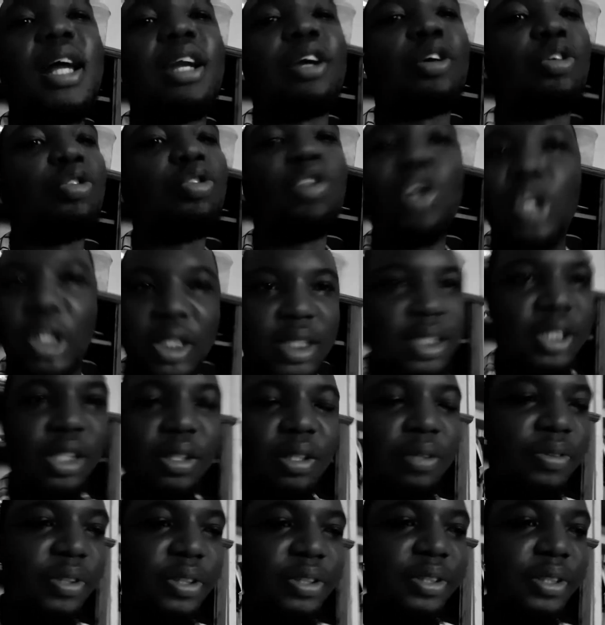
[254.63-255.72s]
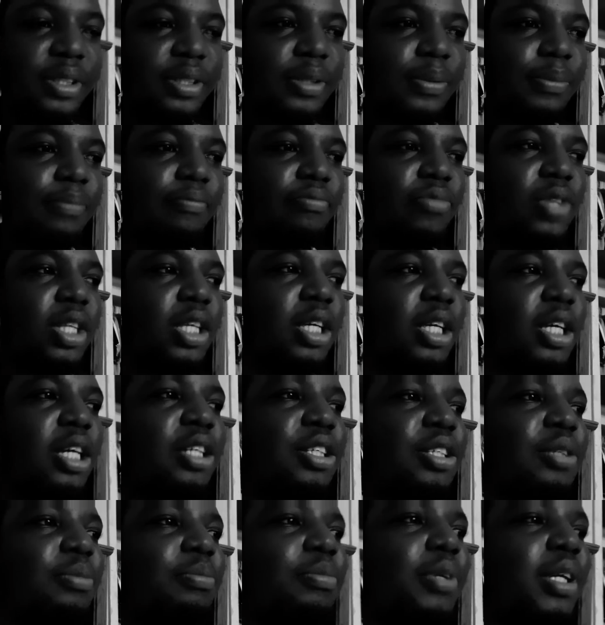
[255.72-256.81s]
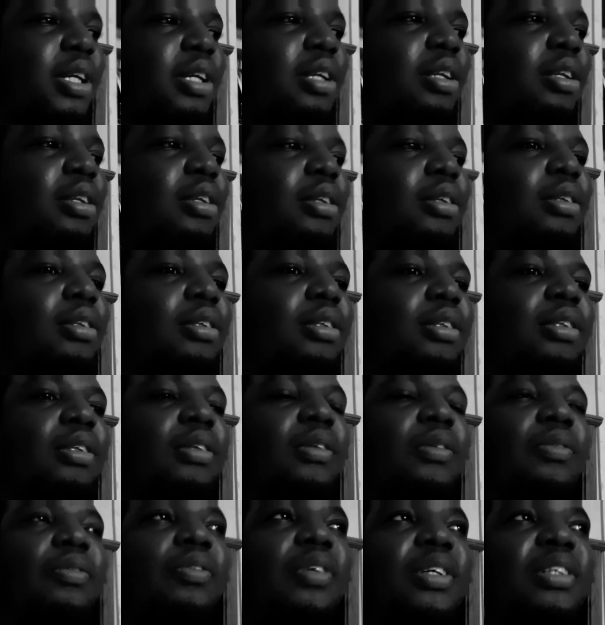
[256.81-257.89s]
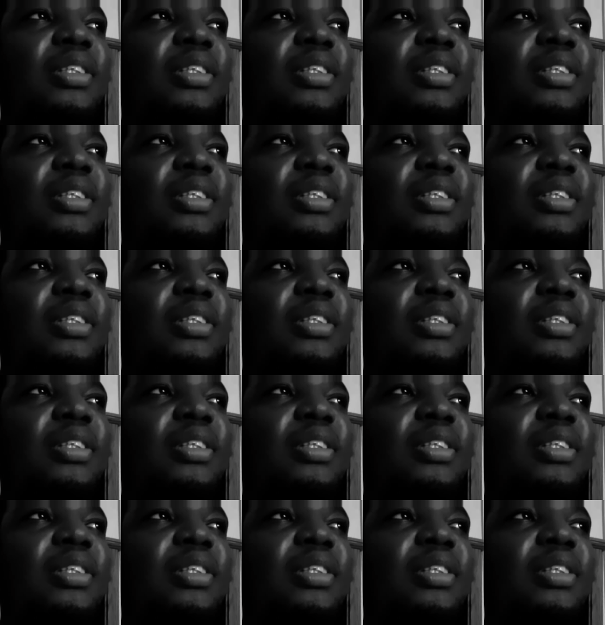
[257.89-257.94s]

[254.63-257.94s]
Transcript: across the universe. KGM Bean was